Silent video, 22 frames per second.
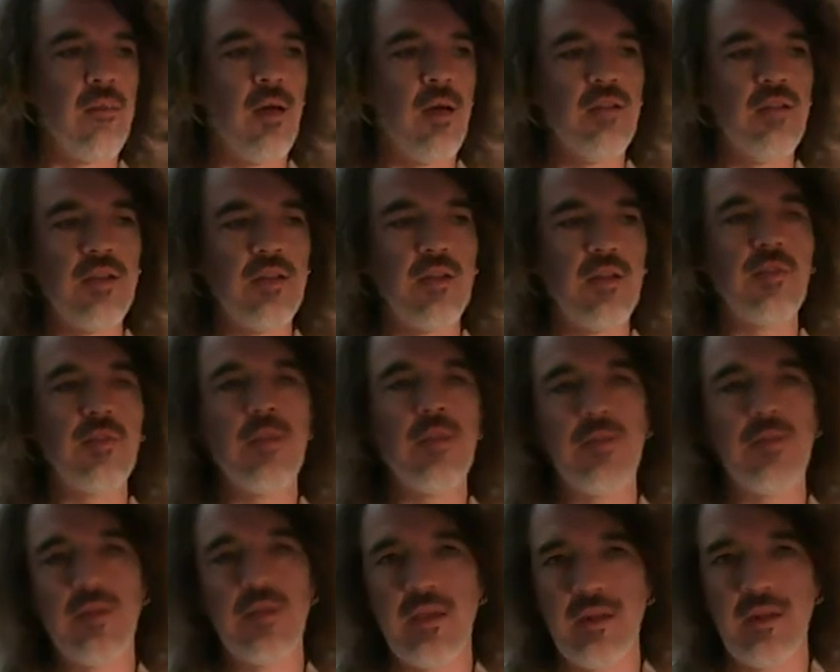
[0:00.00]
think I'll be
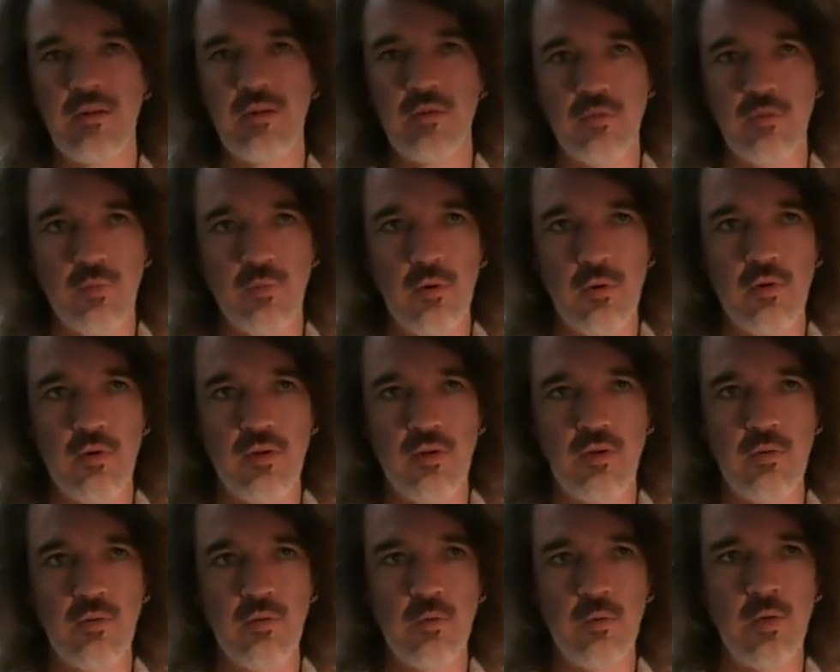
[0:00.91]
able to get it to a
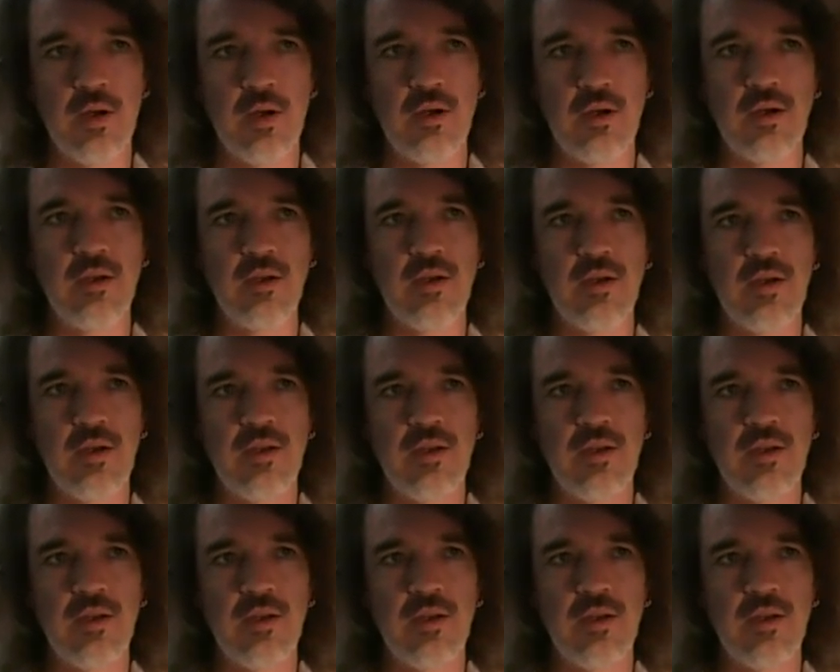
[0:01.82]
point where